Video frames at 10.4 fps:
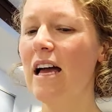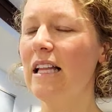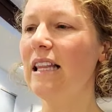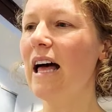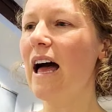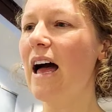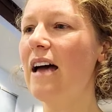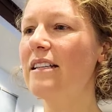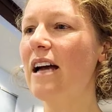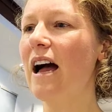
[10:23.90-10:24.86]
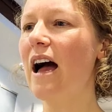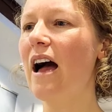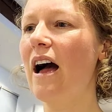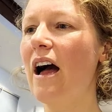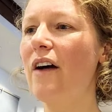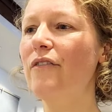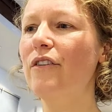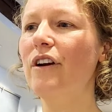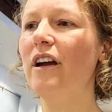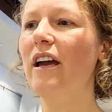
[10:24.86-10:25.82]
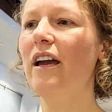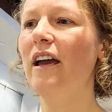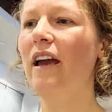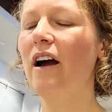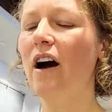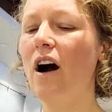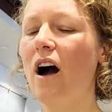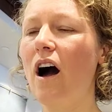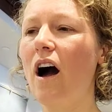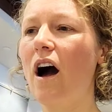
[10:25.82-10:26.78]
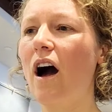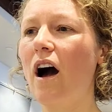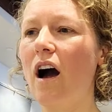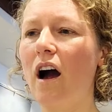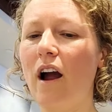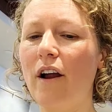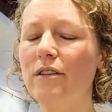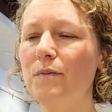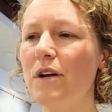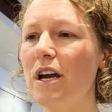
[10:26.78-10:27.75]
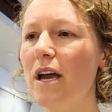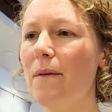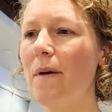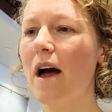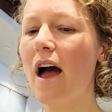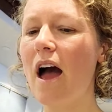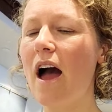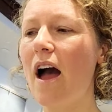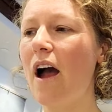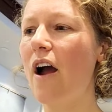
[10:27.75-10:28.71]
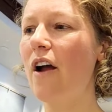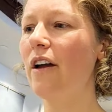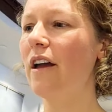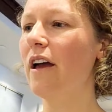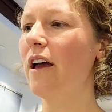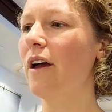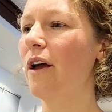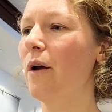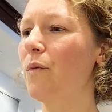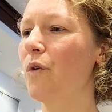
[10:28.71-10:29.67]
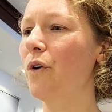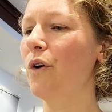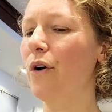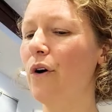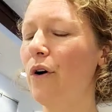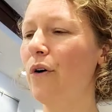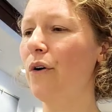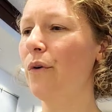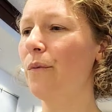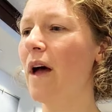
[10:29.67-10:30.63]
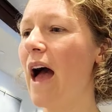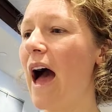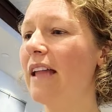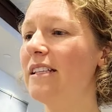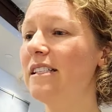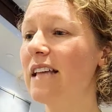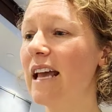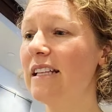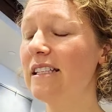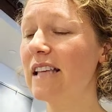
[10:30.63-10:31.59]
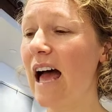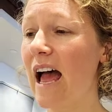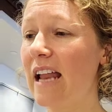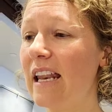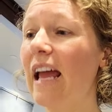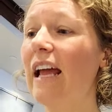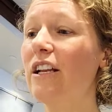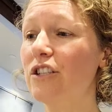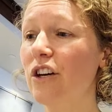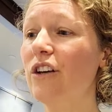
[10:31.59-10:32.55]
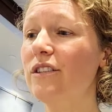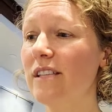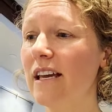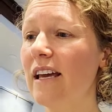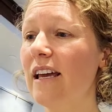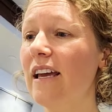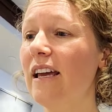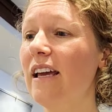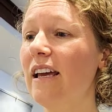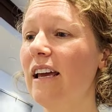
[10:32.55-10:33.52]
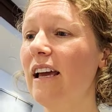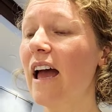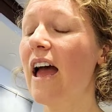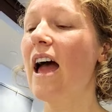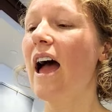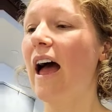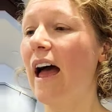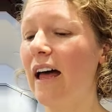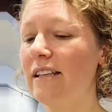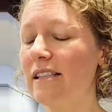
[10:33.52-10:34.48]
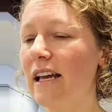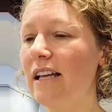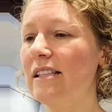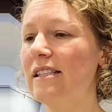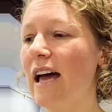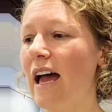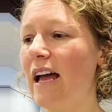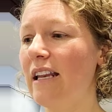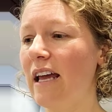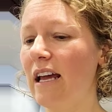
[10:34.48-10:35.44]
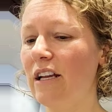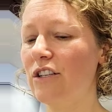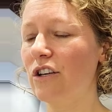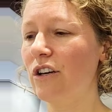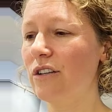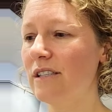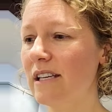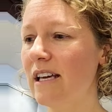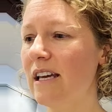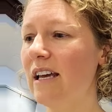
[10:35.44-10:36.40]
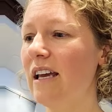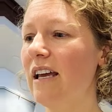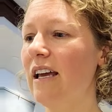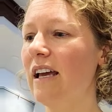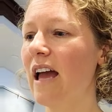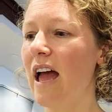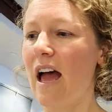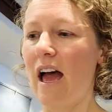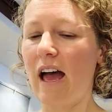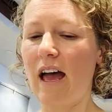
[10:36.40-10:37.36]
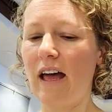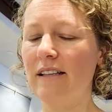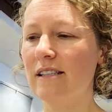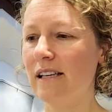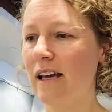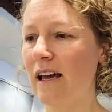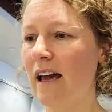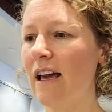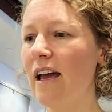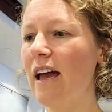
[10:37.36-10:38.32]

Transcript: Let every heart prepare him room. And saints and angels sing, and saints and angels sing, and saints